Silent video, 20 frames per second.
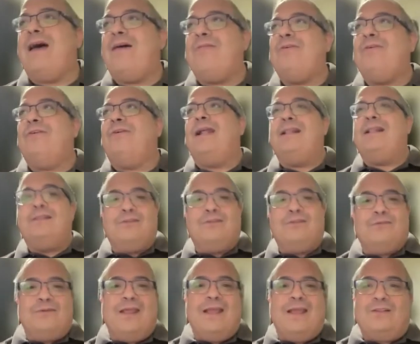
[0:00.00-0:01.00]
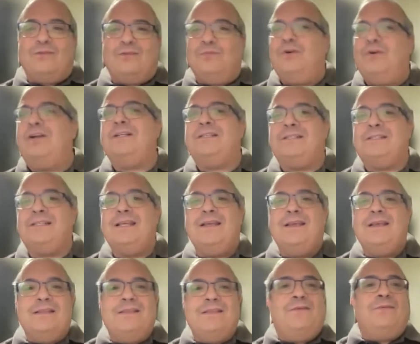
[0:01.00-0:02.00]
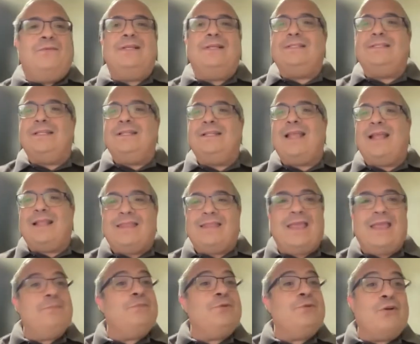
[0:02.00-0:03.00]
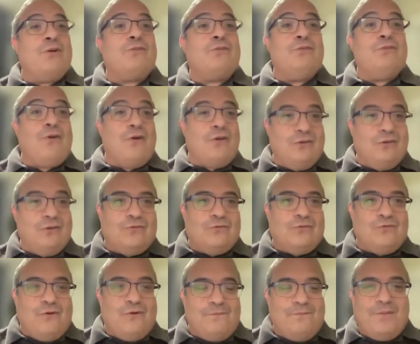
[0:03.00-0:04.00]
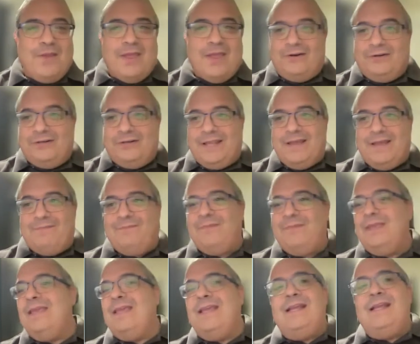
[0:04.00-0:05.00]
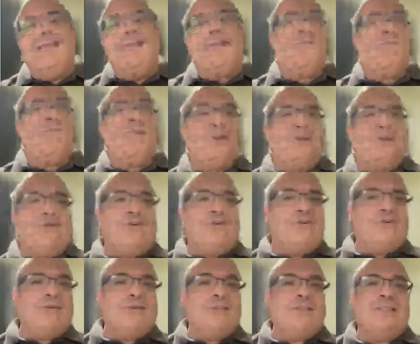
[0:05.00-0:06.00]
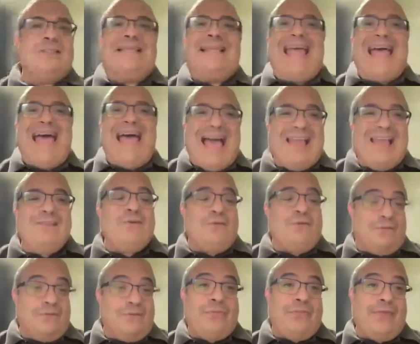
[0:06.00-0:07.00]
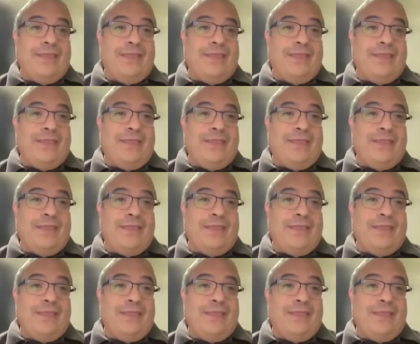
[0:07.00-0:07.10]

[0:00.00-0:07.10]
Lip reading: other L2 networks. The reason that I'm not going to compare them is because I don't